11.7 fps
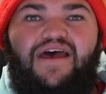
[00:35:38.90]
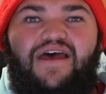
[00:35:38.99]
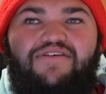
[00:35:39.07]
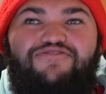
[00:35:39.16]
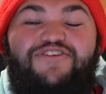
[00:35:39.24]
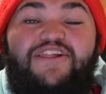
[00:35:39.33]

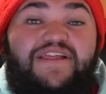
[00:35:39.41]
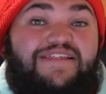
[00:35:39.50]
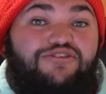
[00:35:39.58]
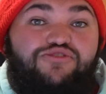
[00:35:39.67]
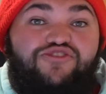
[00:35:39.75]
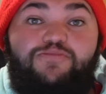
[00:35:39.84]
feeling
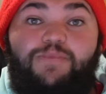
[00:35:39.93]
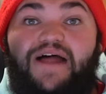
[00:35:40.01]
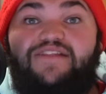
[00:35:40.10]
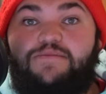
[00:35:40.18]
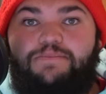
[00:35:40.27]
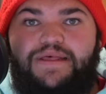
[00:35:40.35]
the
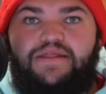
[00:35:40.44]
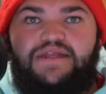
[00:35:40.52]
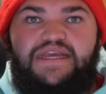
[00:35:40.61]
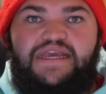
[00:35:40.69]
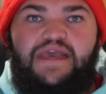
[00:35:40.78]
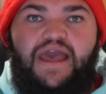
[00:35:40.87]

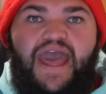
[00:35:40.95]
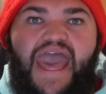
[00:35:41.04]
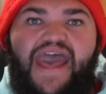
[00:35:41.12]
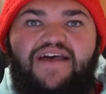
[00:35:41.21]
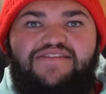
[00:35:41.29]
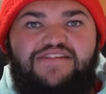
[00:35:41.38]
responsibility
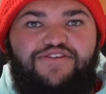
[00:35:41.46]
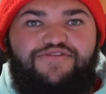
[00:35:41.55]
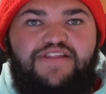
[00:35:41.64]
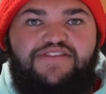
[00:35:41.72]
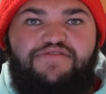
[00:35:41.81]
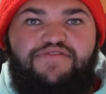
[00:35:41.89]
as a
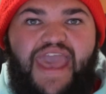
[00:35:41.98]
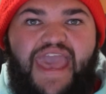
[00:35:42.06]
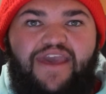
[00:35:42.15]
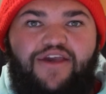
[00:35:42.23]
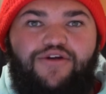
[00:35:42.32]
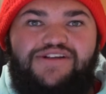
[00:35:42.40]
defensive
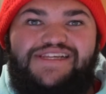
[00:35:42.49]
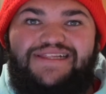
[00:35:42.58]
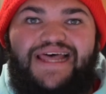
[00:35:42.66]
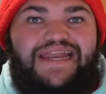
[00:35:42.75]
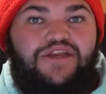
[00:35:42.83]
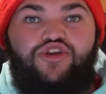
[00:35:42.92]
anchor to
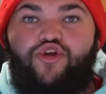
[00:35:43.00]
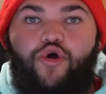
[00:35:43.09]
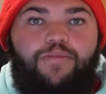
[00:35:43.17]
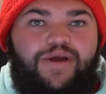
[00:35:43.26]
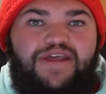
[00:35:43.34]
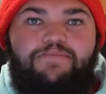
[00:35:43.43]
let
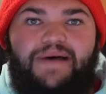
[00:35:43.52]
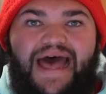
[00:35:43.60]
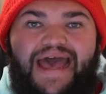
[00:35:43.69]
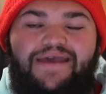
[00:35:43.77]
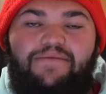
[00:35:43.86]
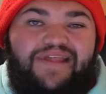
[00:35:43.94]
nobody
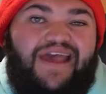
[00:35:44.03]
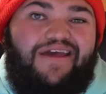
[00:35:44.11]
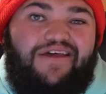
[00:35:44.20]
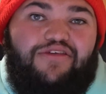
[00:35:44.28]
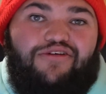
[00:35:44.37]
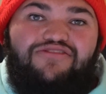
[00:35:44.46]
by,
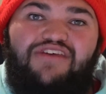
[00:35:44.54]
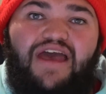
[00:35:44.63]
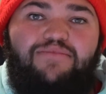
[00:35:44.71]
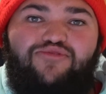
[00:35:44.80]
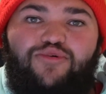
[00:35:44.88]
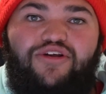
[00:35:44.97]
there are
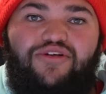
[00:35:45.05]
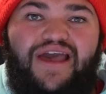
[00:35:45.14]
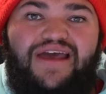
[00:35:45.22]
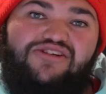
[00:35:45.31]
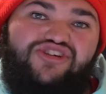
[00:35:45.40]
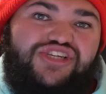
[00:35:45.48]
times where he'll
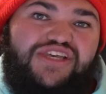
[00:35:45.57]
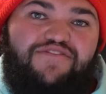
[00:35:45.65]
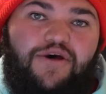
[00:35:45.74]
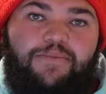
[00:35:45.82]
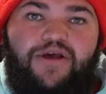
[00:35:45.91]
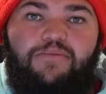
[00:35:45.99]
kind of just give
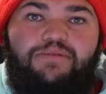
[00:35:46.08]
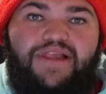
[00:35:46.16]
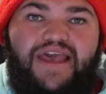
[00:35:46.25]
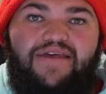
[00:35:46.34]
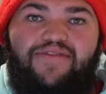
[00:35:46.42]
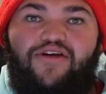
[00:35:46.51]
up on a
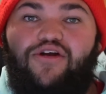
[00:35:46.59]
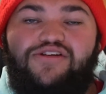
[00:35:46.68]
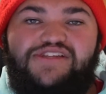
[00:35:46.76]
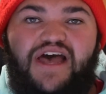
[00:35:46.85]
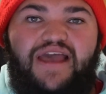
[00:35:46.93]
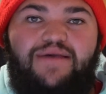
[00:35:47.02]
play. There are
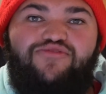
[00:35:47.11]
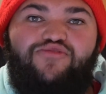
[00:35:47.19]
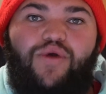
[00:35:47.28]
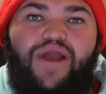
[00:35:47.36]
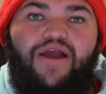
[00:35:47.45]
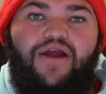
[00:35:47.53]
times
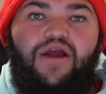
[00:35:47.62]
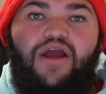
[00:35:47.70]
where